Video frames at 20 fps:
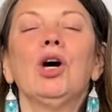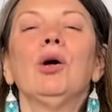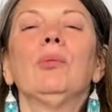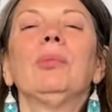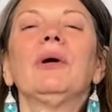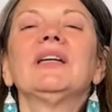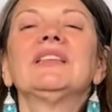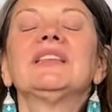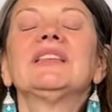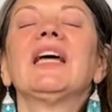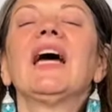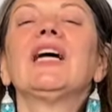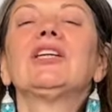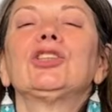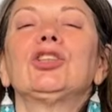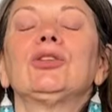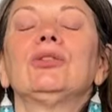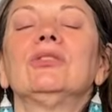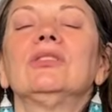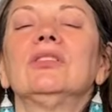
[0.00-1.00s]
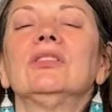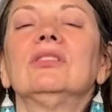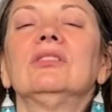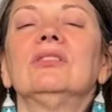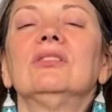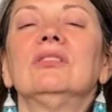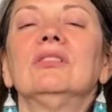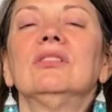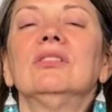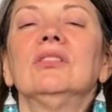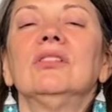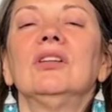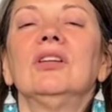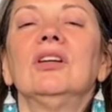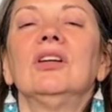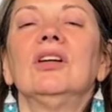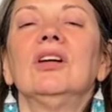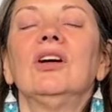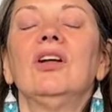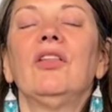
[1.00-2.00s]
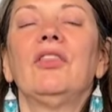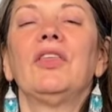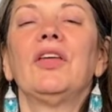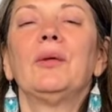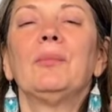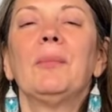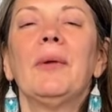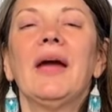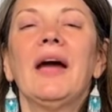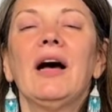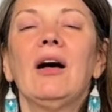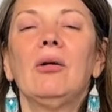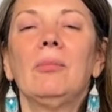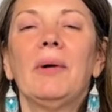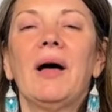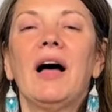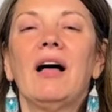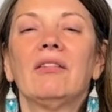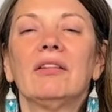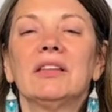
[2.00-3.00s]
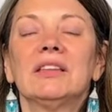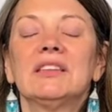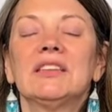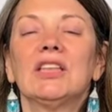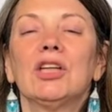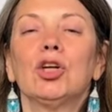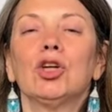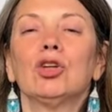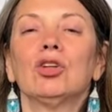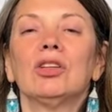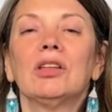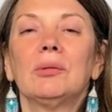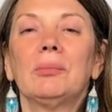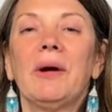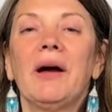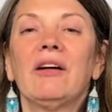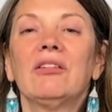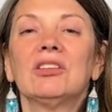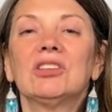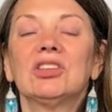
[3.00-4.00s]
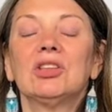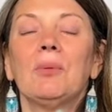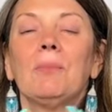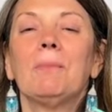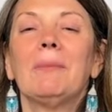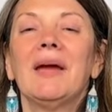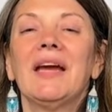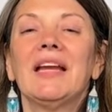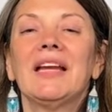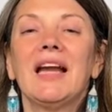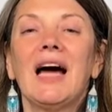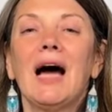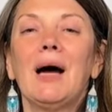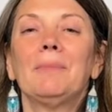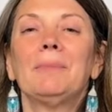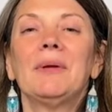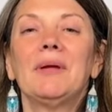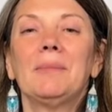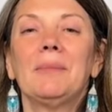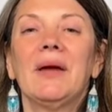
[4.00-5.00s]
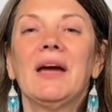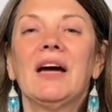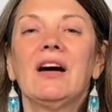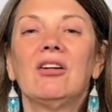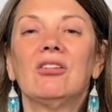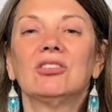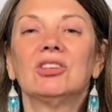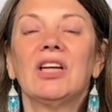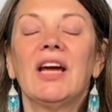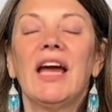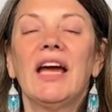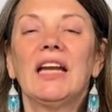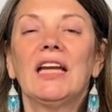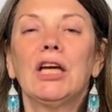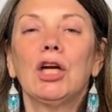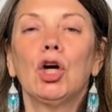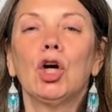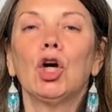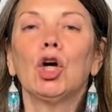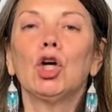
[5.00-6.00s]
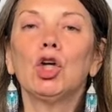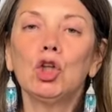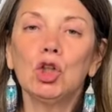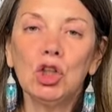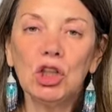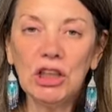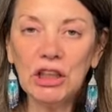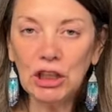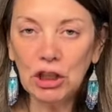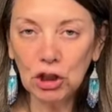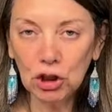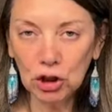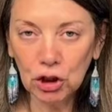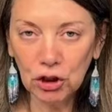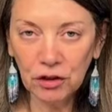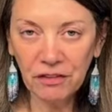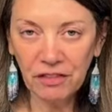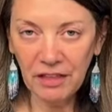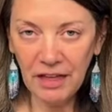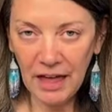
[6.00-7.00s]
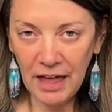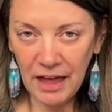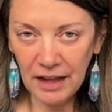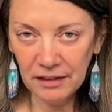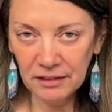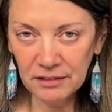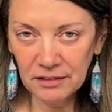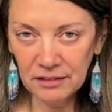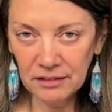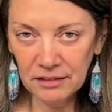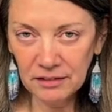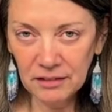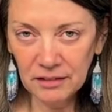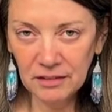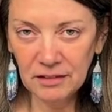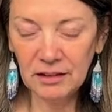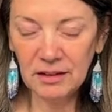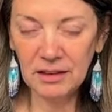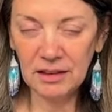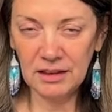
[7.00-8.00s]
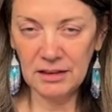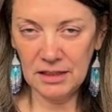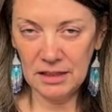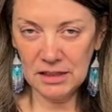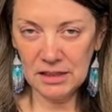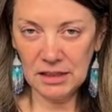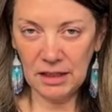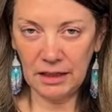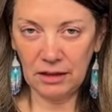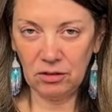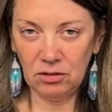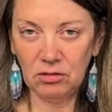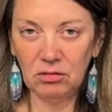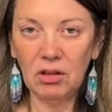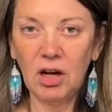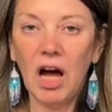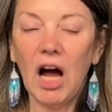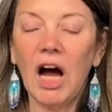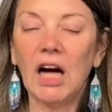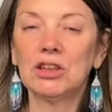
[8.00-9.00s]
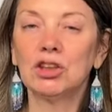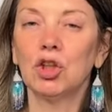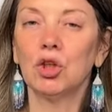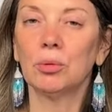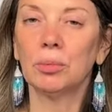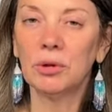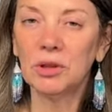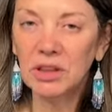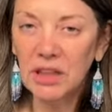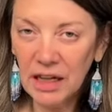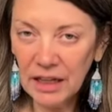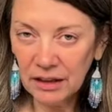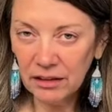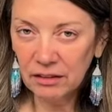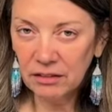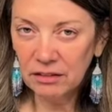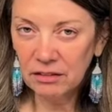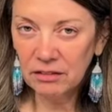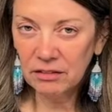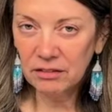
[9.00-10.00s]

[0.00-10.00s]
By statute, the mail ballots, the early ballots, may not be mailed any earlier than, in this cycle, October 9th.